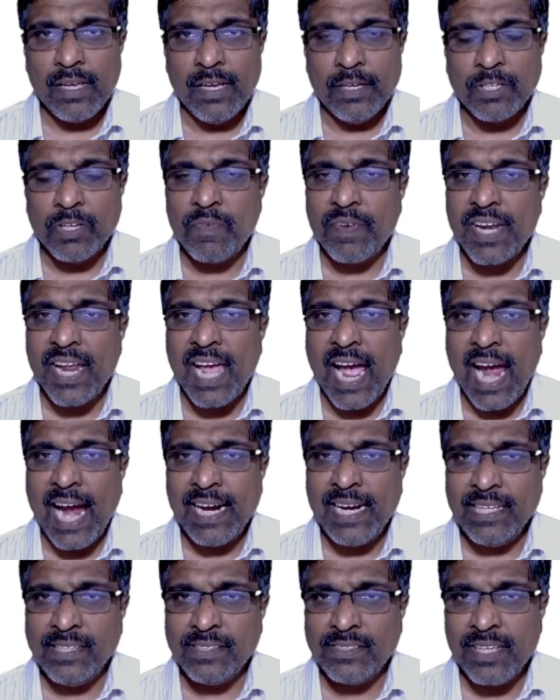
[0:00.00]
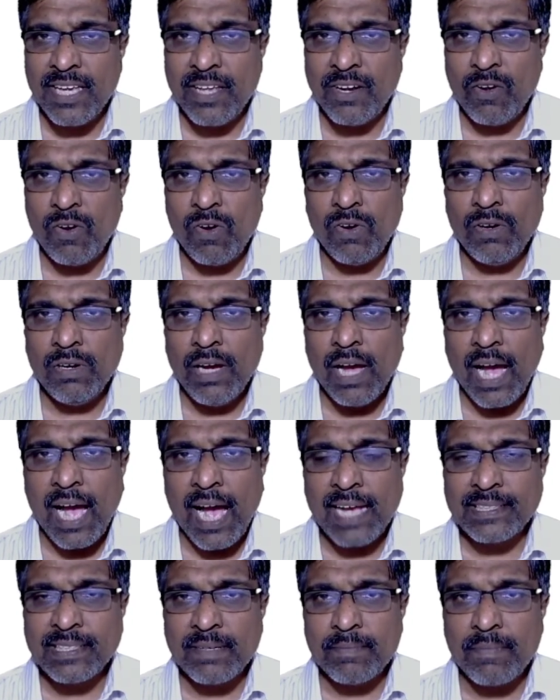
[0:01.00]
Now when I add a 0
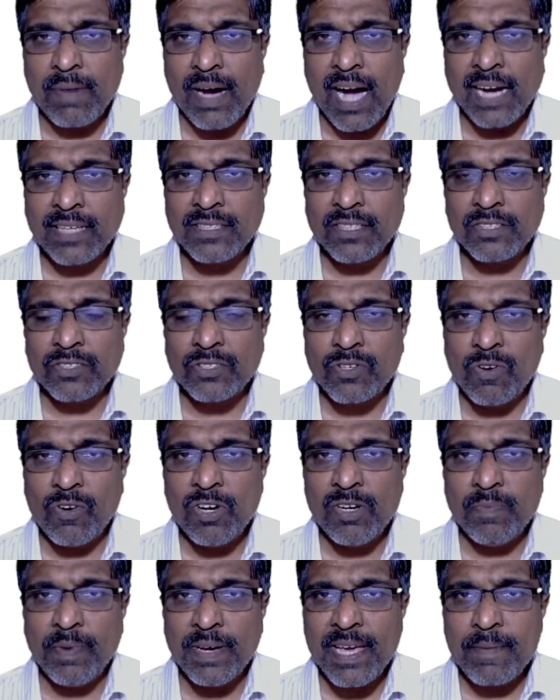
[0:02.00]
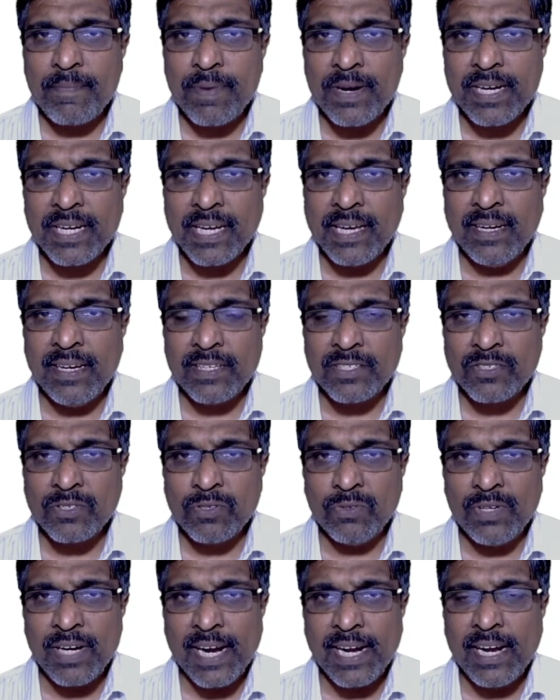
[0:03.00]
as the marks scored by a particular
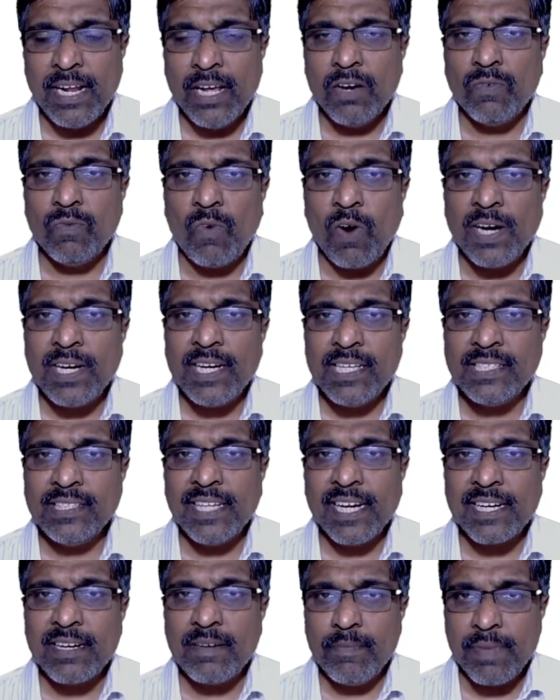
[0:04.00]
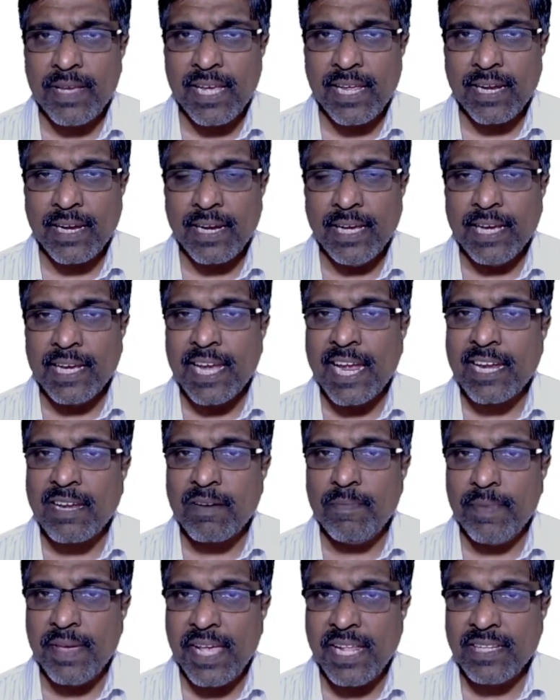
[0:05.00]
student, what does that mean? It
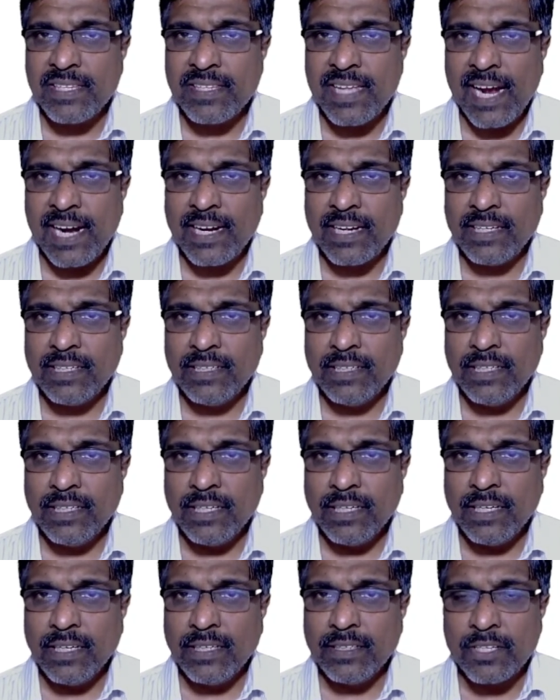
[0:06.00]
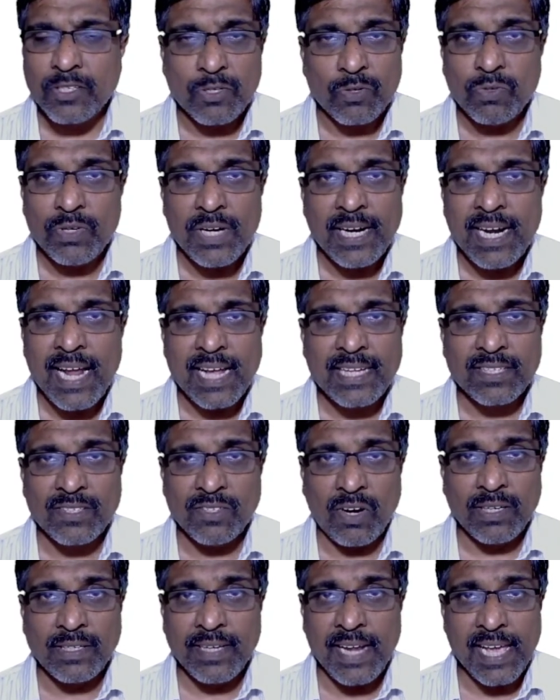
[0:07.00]
means that the student has
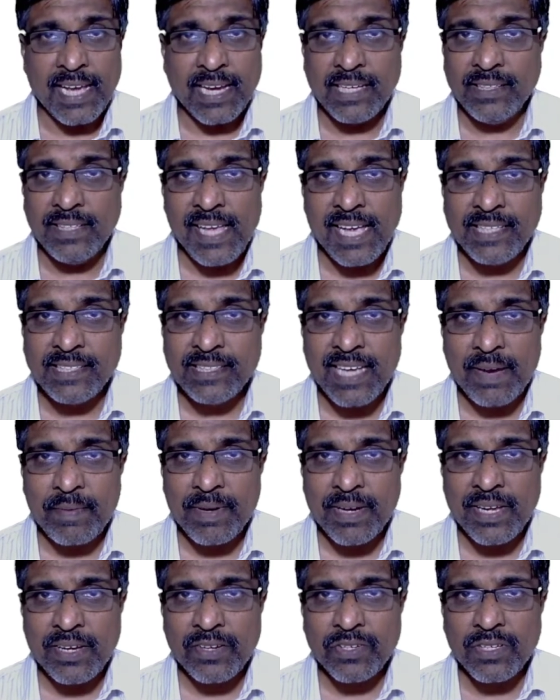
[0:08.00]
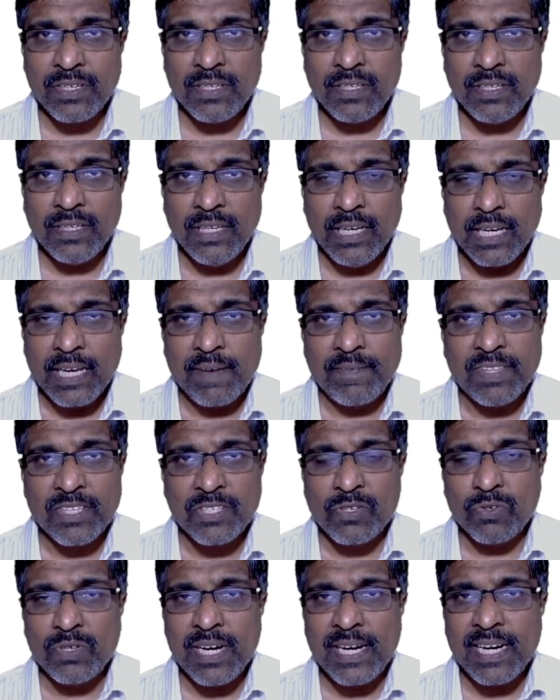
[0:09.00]
not taken the examination. If the
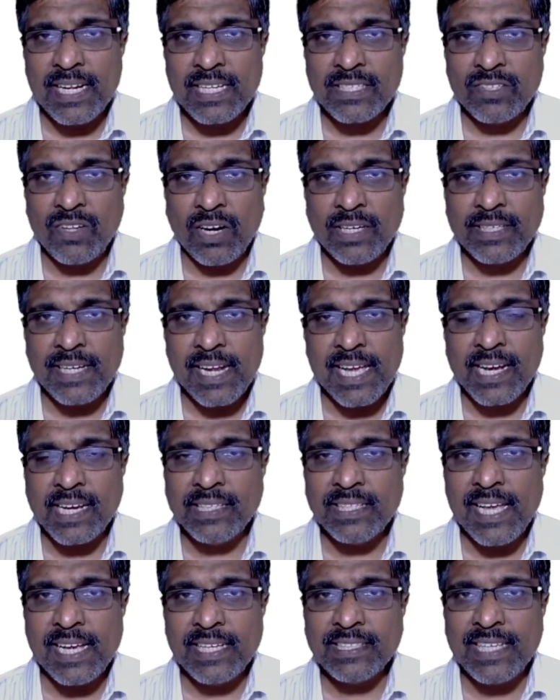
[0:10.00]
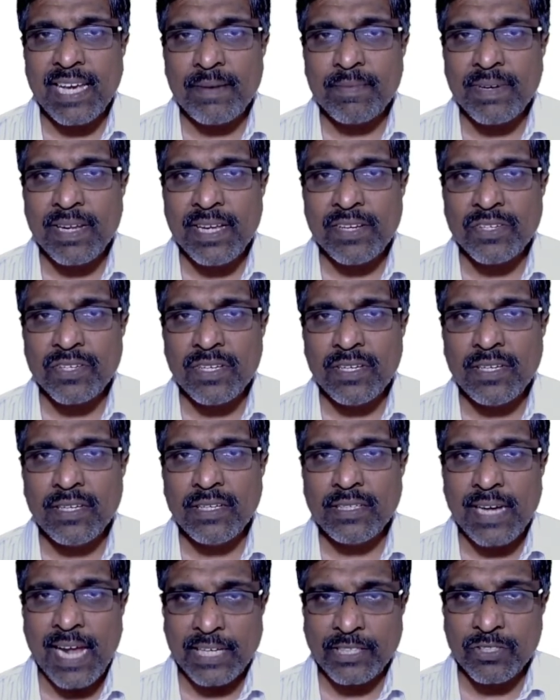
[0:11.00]
student has not taken the
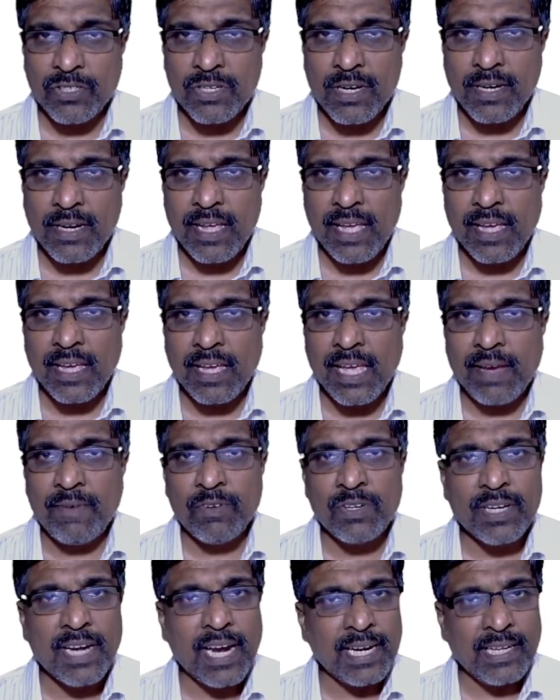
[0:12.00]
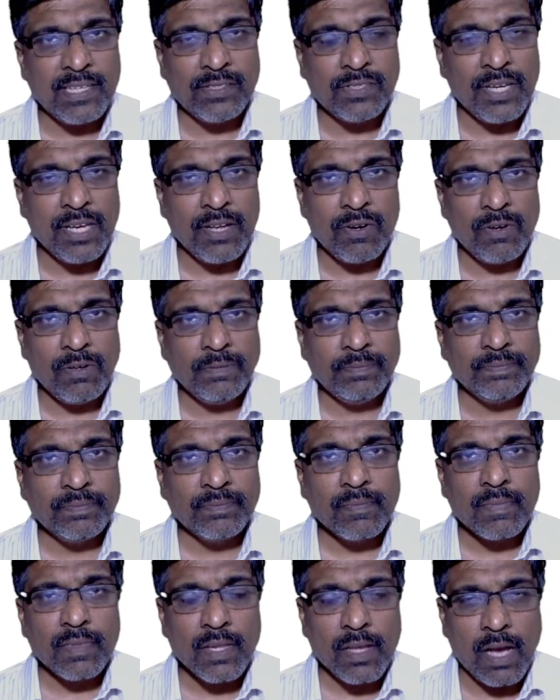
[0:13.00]
examination, naturally he would get a 0.
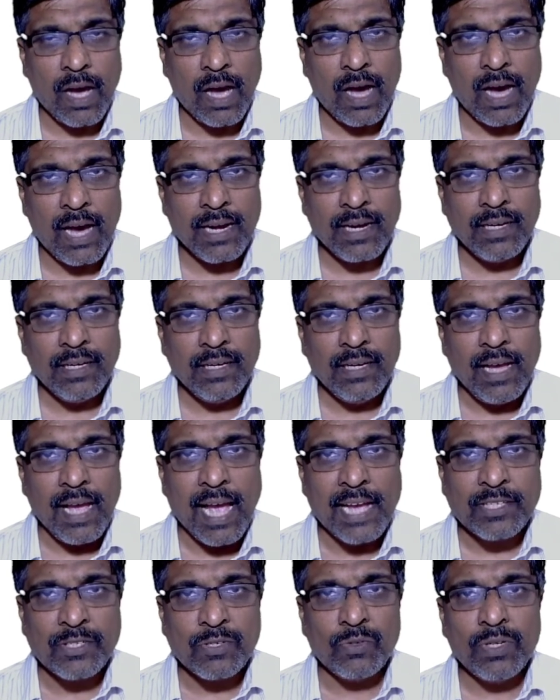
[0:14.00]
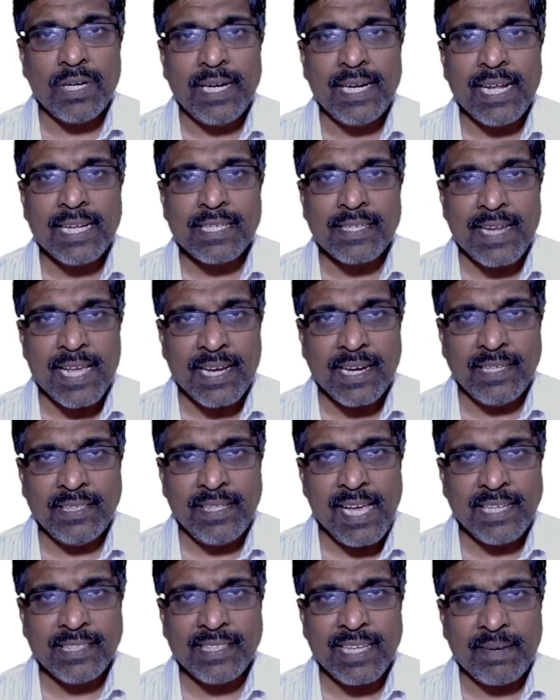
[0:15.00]
Or a student has taken
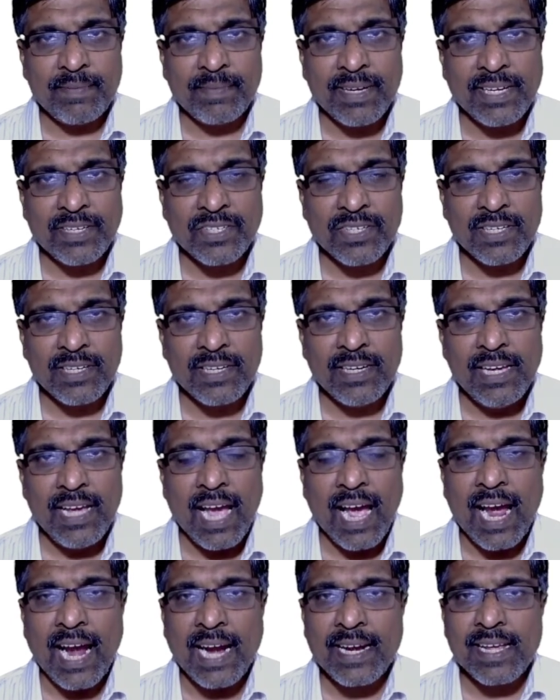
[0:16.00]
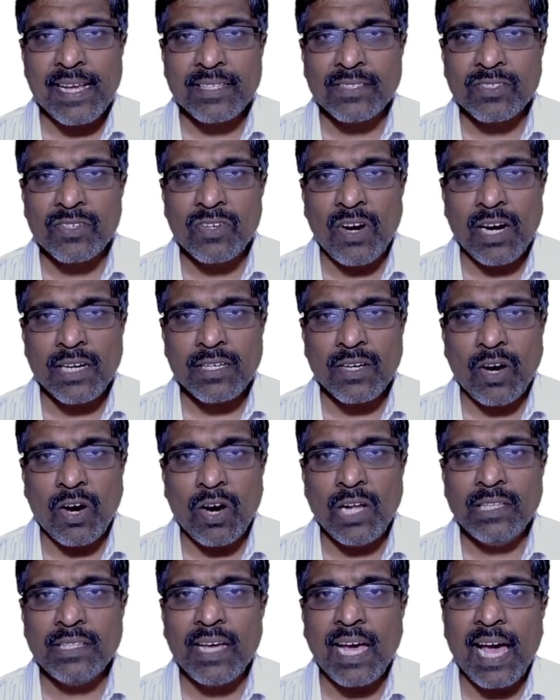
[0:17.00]
the examination and he has got
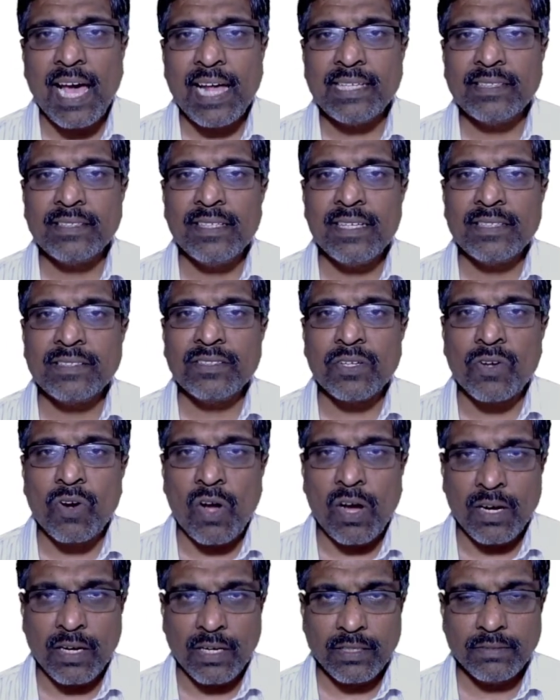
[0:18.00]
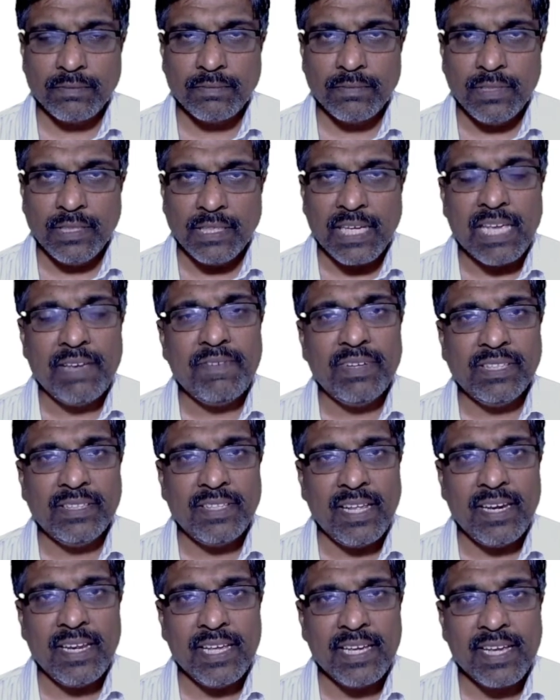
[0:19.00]
all the answers wrong. Even
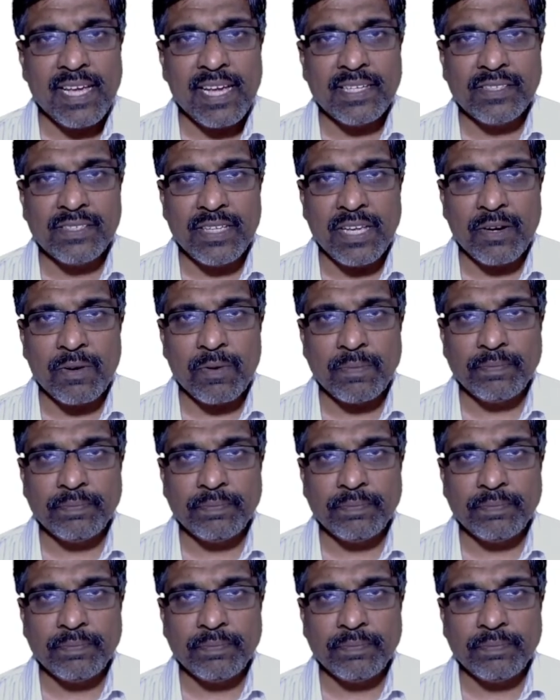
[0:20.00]
then he gets 0.